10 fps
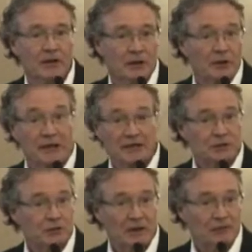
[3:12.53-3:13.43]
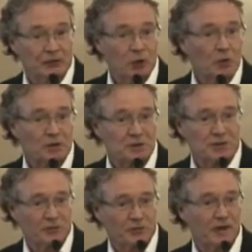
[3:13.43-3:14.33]
In case you haven't
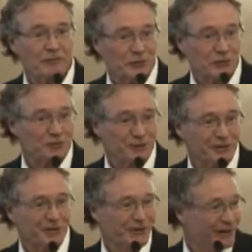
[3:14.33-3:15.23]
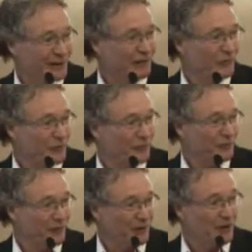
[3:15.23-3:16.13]
noticed, revenues at the level
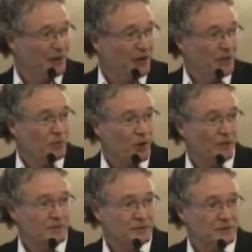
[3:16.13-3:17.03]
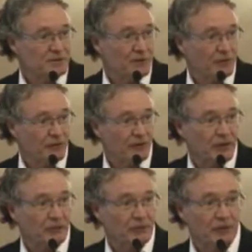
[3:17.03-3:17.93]
of the provinces and the
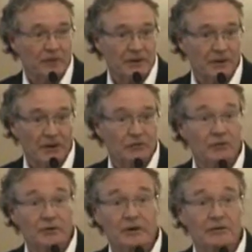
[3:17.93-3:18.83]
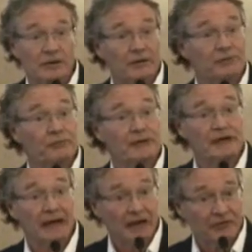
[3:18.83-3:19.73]
federal government are growing at around
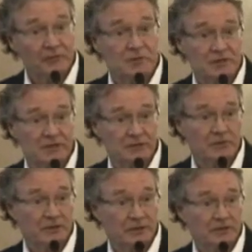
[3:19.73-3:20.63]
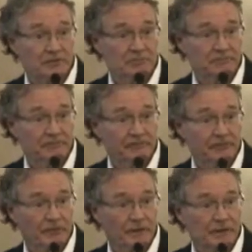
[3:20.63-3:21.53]
3.5% per year.
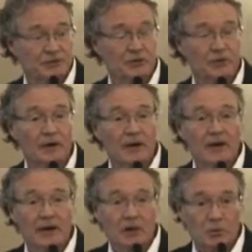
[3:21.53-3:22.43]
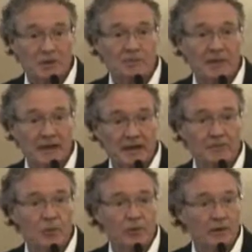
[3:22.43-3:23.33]
So we're
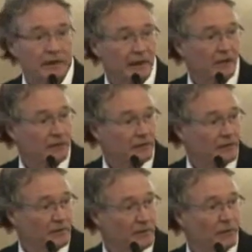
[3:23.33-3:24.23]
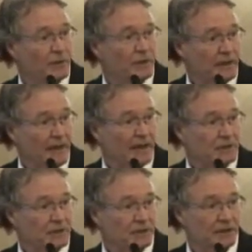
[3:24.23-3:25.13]
spending more on health than we can
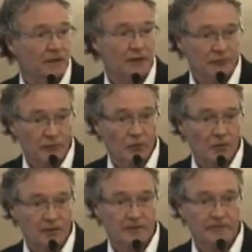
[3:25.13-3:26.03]
actually afford.